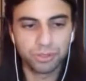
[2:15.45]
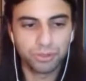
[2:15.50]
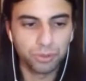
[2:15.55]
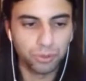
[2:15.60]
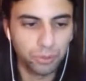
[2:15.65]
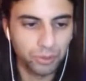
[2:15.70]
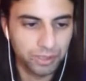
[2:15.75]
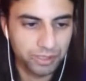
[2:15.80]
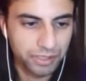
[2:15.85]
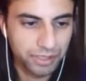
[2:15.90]

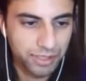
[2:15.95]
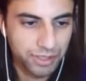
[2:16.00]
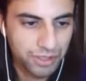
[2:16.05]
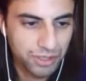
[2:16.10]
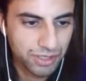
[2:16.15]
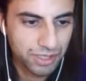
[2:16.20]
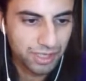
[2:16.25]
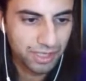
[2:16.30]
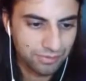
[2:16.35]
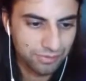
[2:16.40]
more
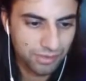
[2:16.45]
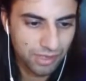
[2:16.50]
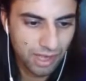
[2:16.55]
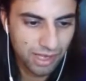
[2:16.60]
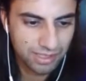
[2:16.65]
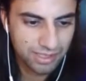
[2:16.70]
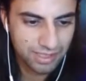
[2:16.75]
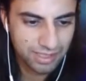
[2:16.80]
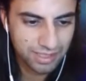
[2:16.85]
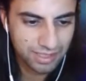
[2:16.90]
toyish.
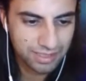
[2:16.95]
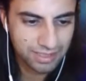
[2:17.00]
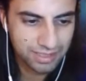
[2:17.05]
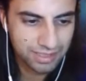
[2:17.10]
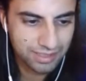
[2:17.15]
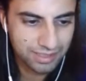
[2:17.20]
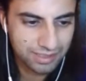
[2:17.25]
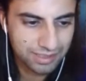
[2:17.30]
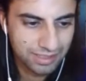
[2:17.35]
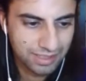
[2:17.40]

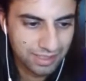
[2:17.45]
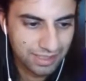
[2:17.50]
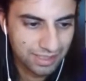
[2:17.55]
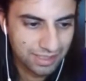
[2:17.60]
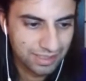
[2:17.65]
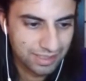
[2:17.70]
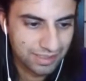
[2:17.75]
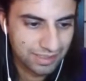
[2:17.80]
Typhlosion.